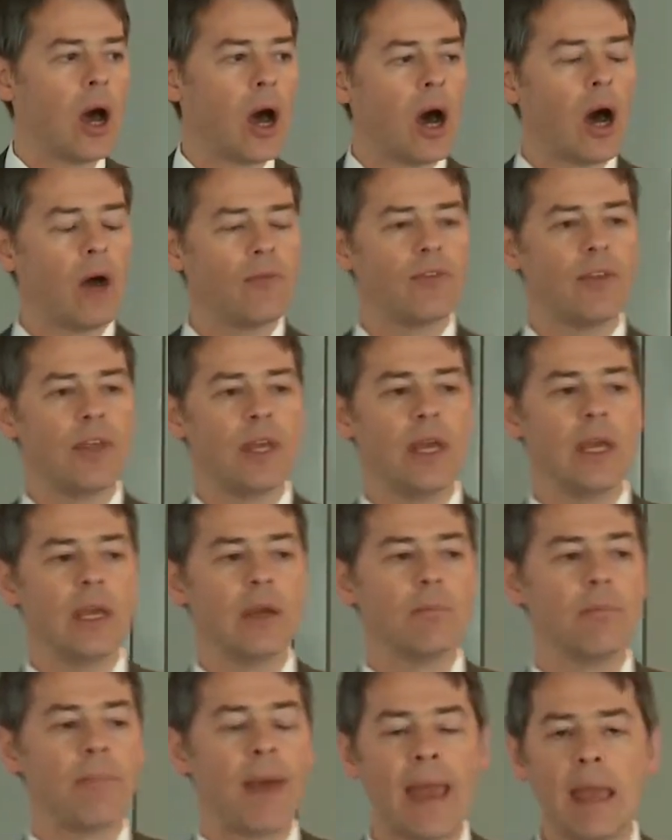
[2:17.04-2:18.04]
of the
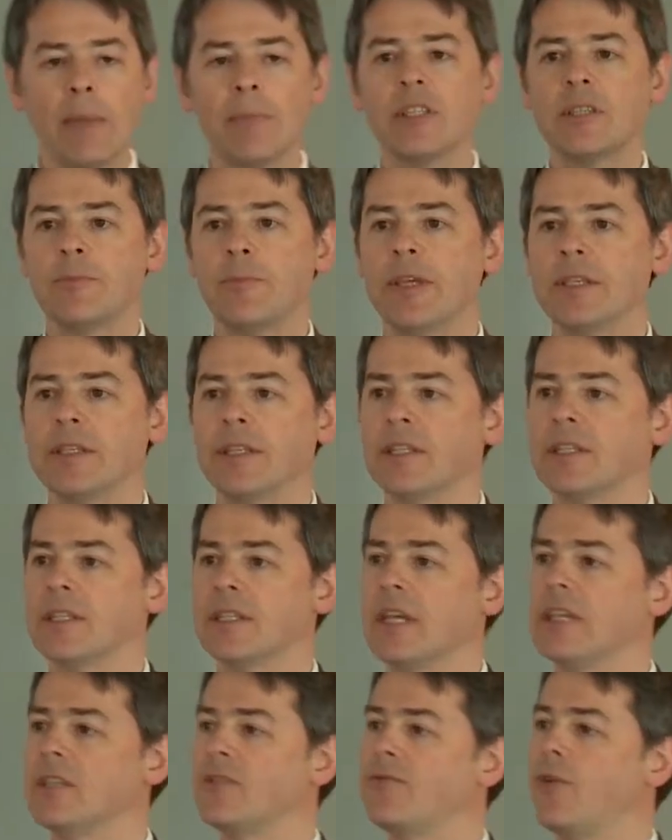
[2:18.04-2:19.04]
payments business
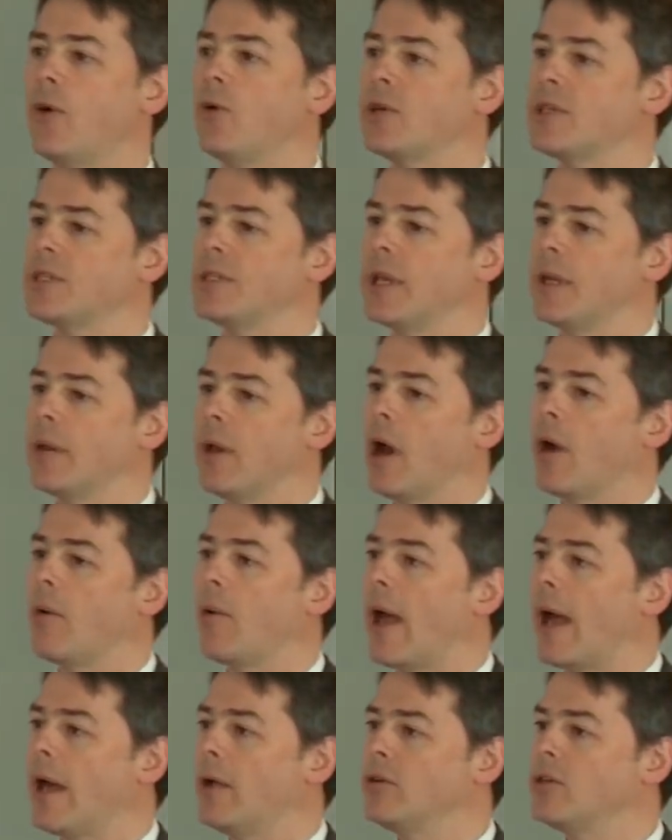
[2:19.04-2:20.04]
is focusing
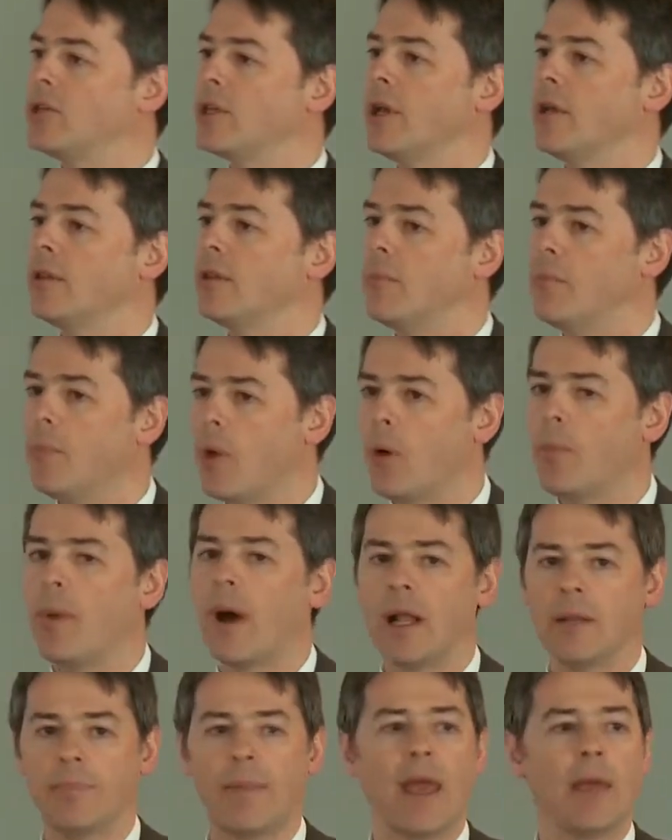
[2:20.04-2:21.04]
around the
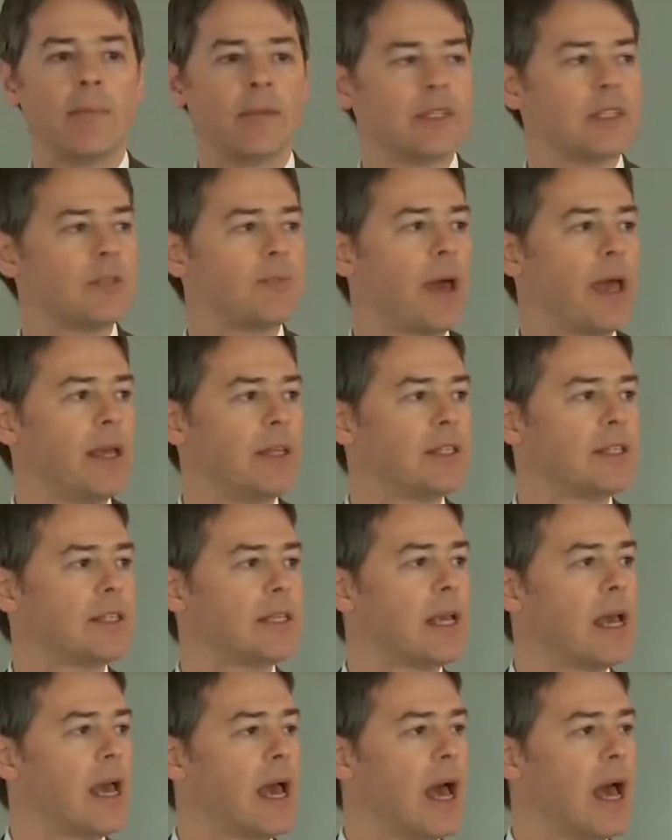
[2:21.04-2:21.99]
mobile payment space.